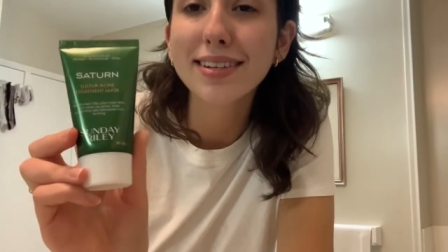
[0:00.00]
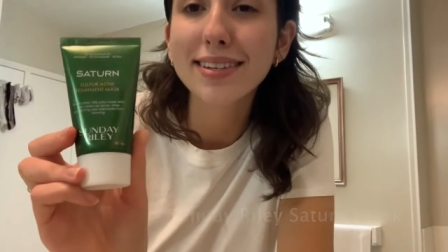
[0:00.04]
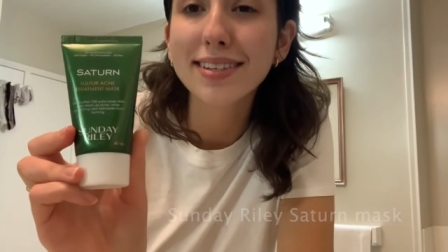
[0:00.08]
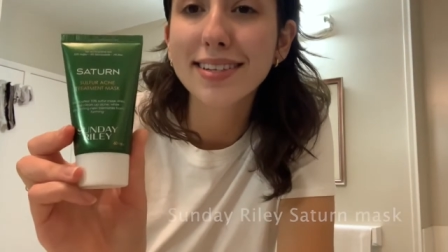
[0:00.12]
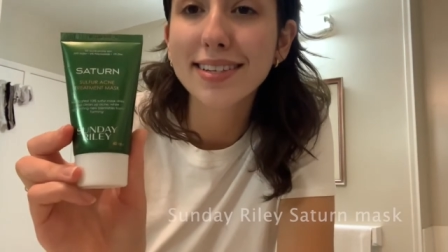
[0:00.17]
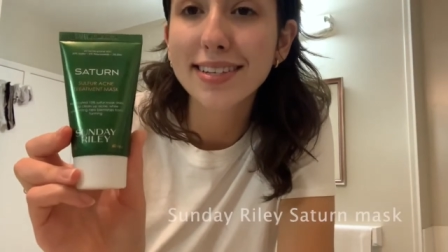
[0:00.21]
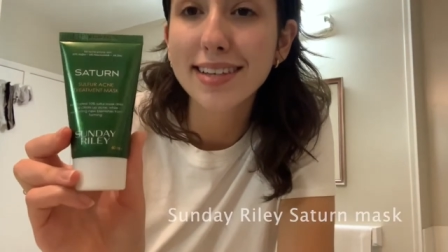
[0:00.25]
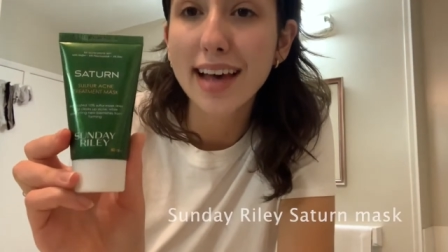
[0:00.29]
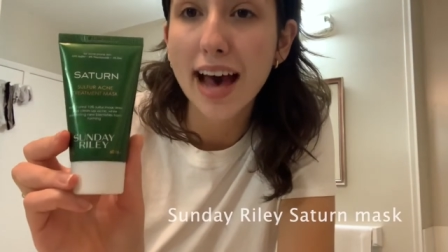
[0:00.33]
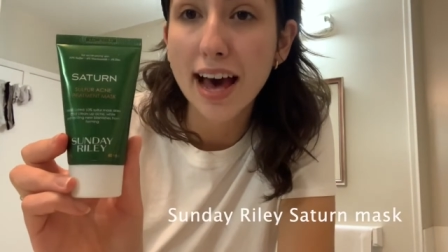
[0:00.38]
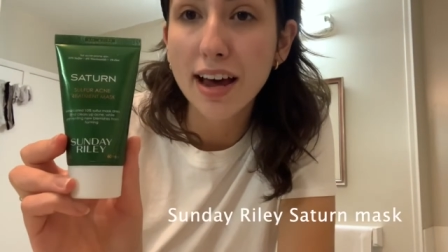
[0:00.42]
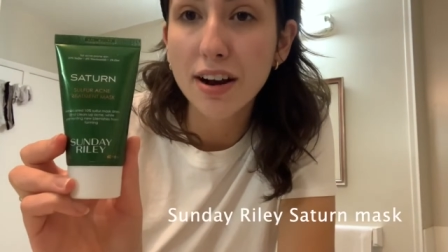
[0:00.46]

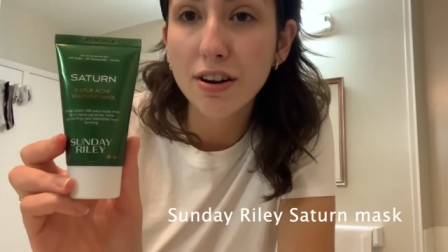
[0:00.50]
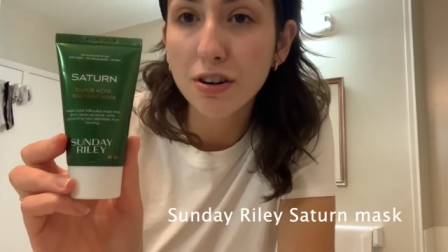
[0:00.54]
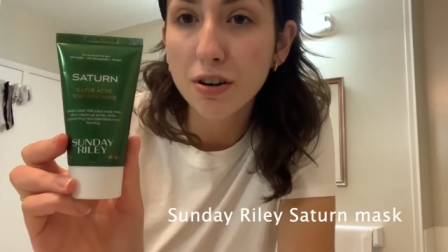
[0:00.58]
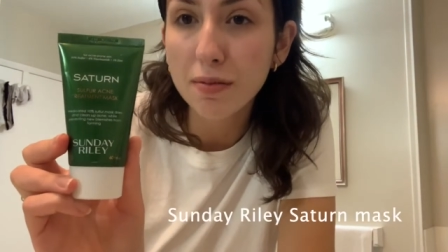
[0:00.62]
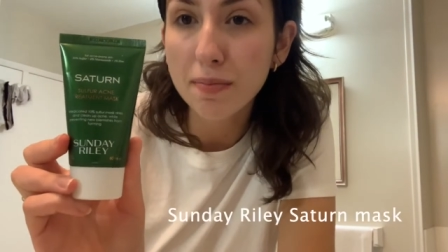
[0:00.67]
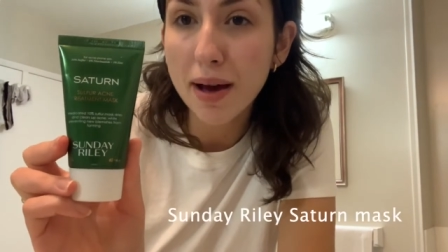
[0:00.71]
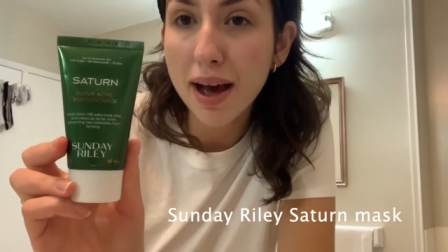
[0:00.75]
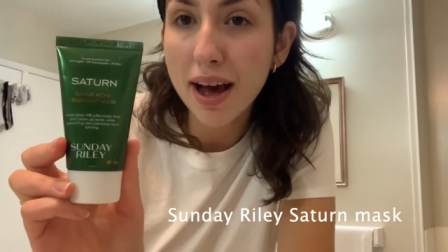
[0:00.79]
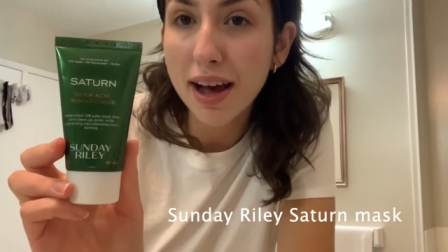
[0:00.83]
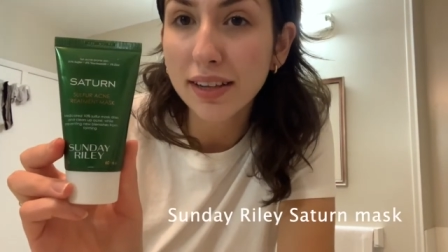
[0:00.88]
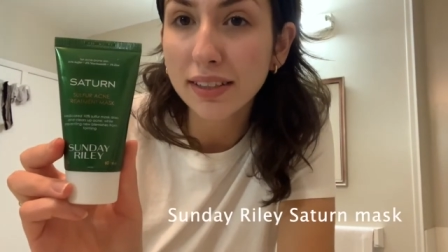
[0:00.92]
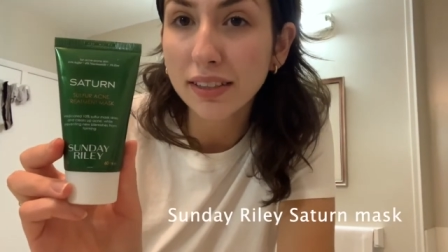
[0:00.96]
Saturn
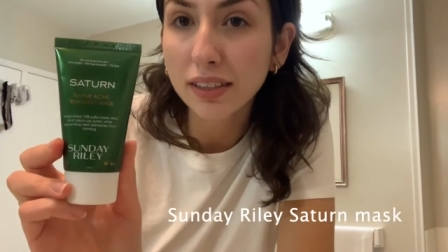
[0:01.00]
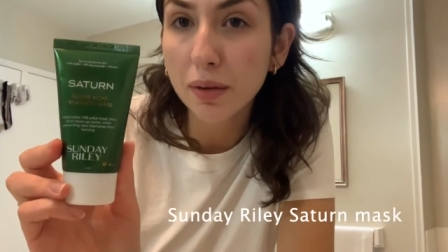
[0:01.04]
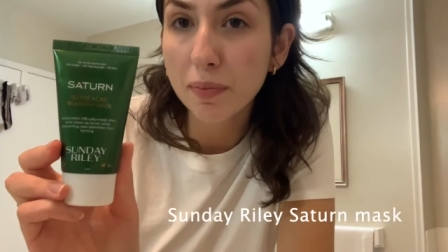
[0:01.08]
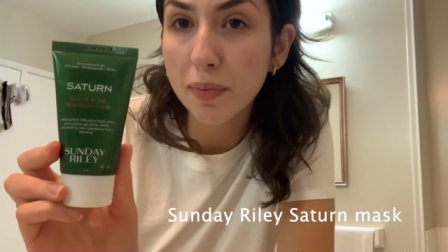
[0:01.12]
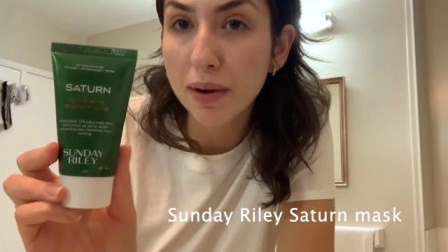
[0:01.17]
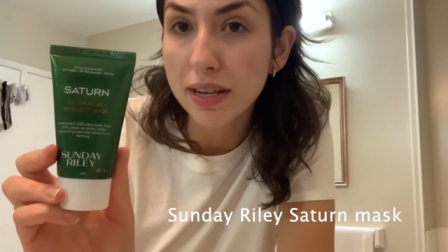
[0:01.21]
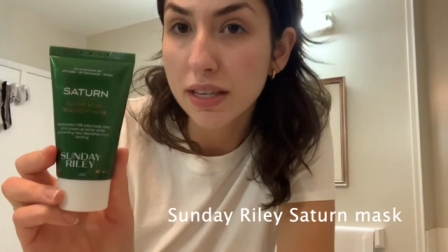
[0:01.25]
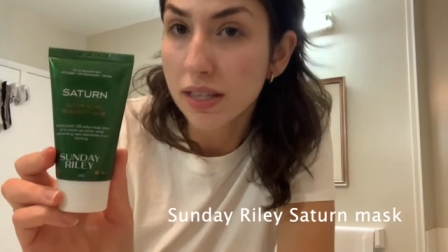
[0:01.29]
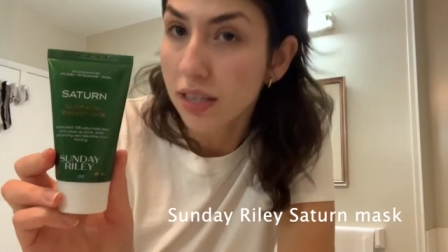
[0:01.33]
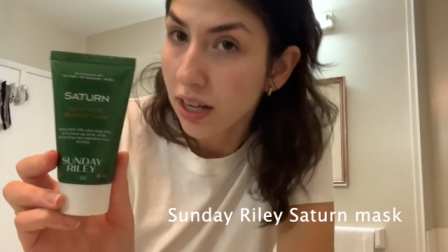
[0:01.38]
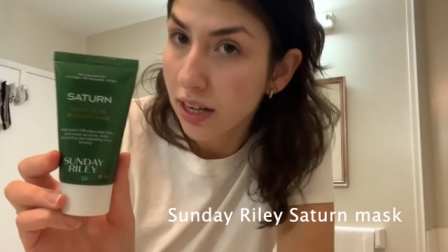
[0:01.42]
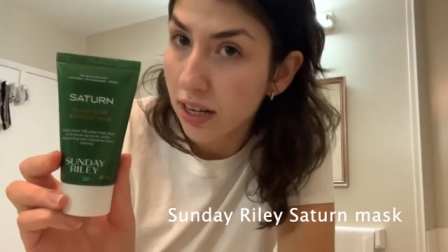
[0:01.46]
mask
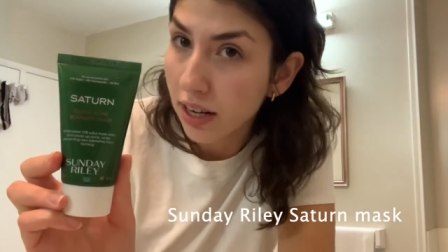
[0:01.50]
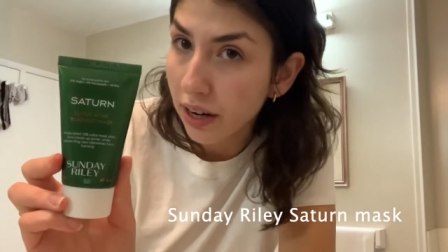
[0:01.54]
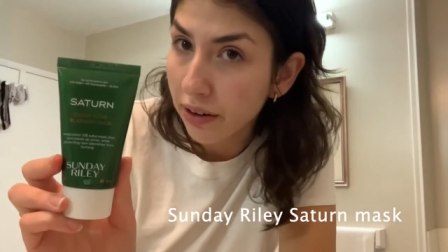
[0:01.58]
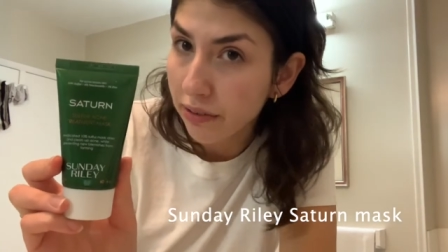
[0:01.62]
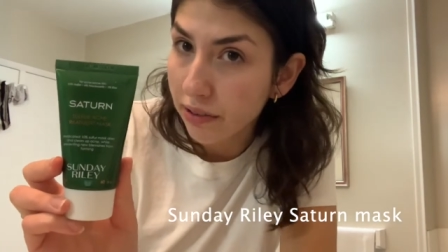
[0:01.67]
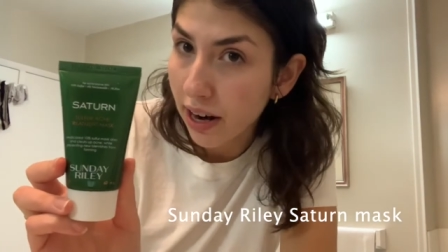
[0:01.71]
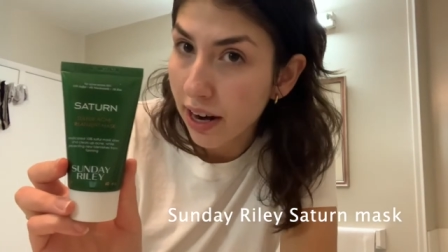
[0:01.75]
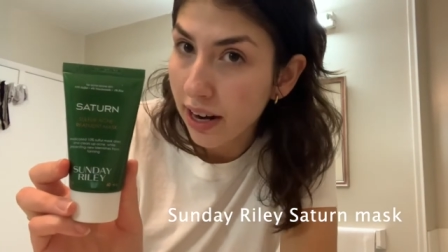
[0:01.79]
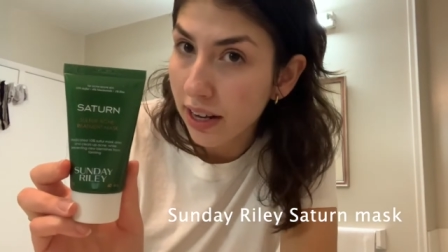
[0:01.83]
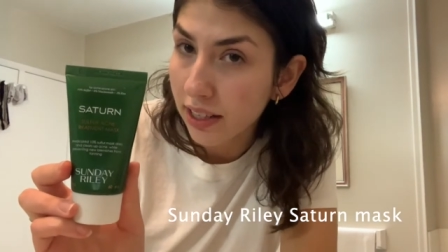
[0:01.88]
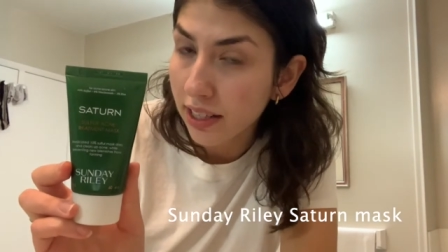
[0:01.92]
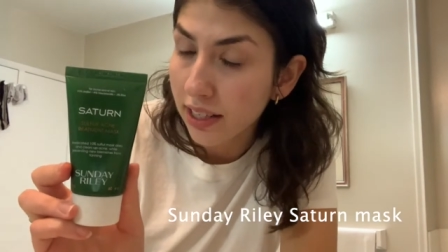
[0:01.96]
by Sunday
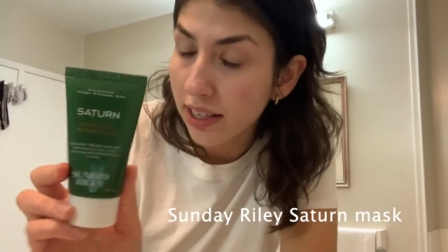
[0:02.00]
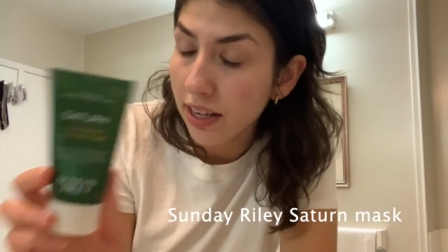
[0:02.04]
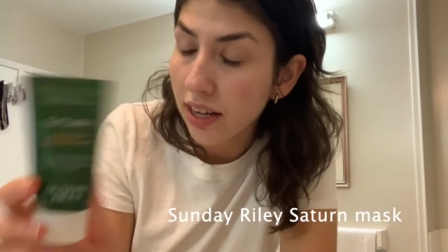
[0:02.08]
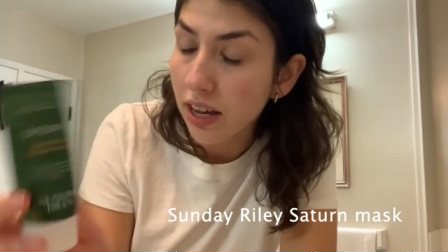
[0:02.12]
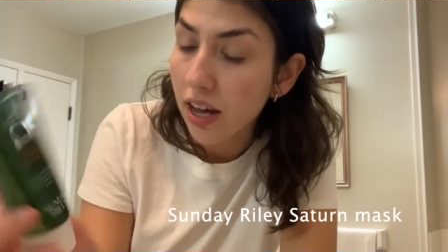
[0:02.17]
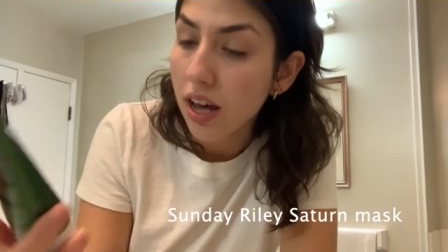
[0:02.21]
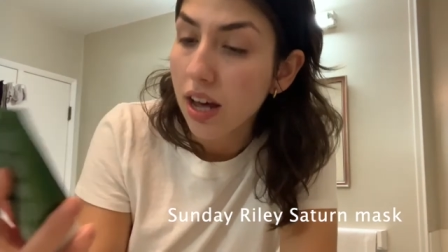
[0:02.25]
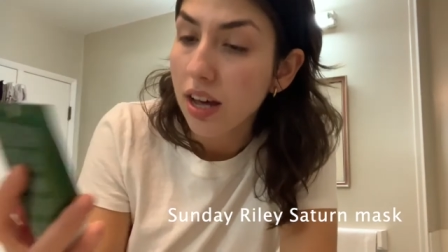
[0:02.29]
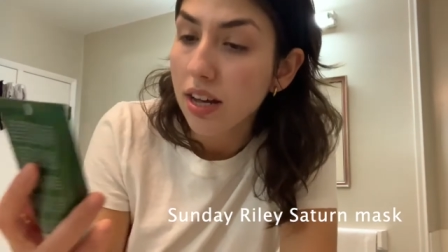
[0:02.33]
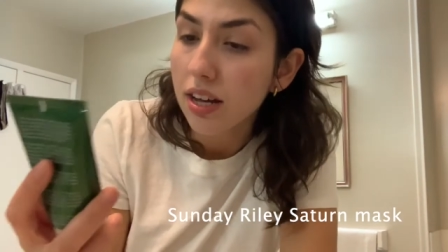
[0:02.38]
Riley.